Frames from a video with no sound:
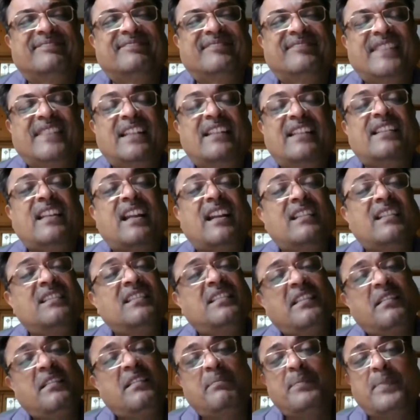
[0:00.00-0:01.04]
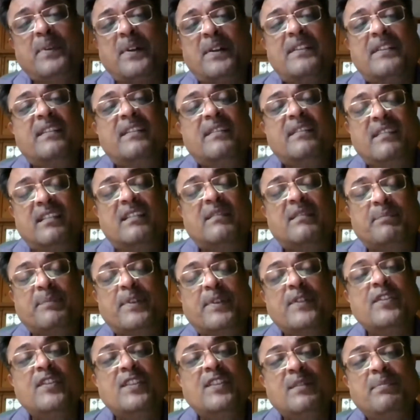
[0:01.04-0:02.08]
There is another important
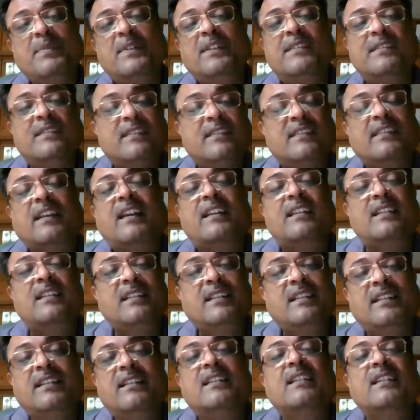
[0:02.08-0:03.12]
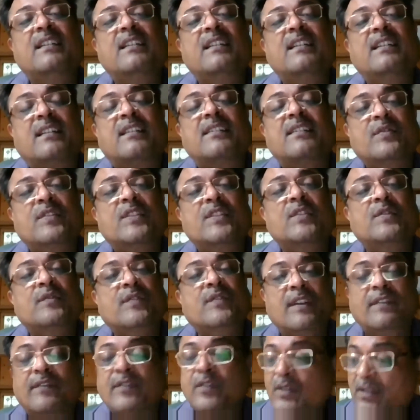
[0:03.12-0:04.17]
principle in this Canon India which
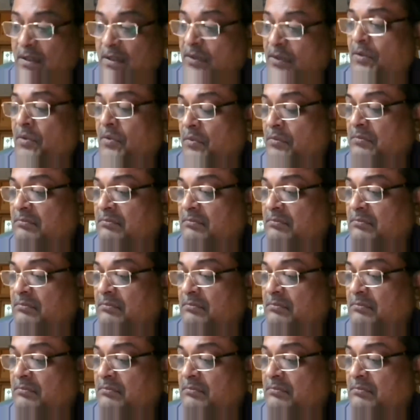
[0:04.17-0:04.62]
we have to argue.